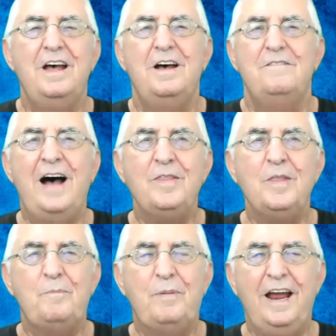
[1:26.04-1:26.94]

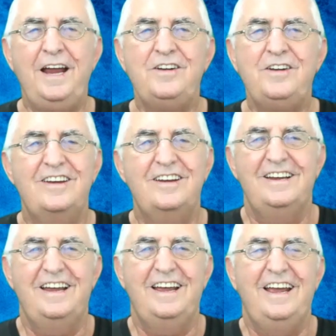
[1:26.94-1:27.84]
found the place,
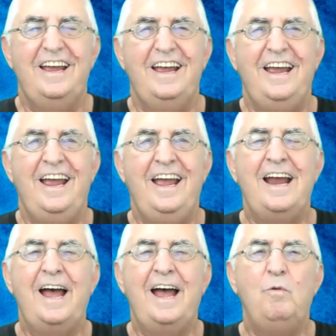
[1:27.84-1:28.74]

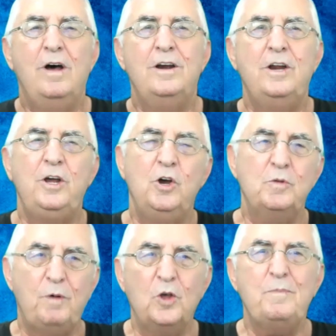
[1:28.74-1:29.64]
and I wanted to
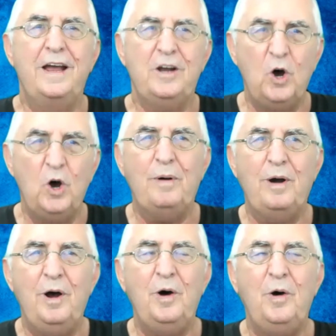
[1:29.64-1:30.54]
use both my
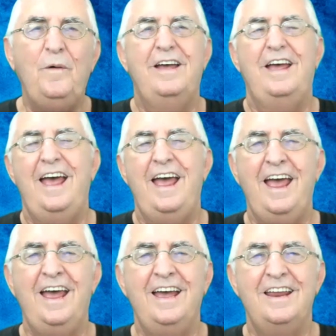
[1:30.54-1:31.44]
GoPro
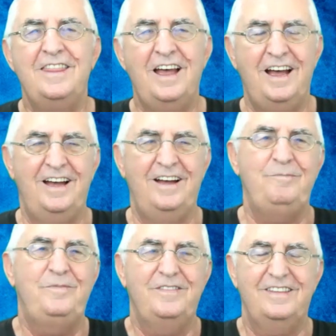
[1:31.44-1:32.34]
and
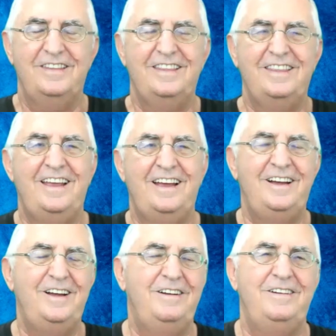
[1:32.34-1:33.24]

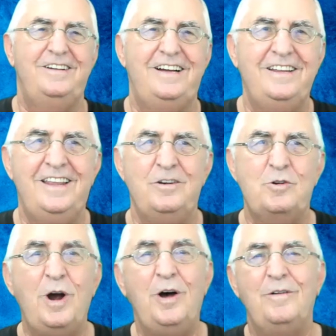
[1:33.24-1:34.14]
the
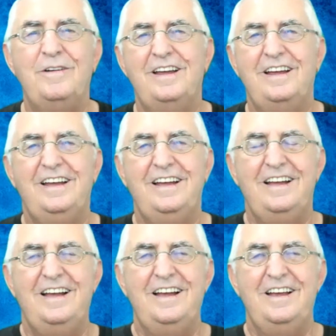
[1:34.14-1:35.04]
drone.
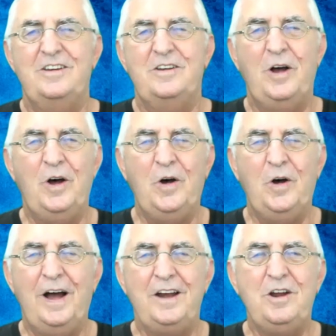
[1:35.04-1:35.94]
So
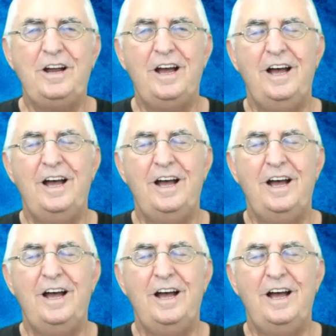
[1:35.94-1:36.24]
I took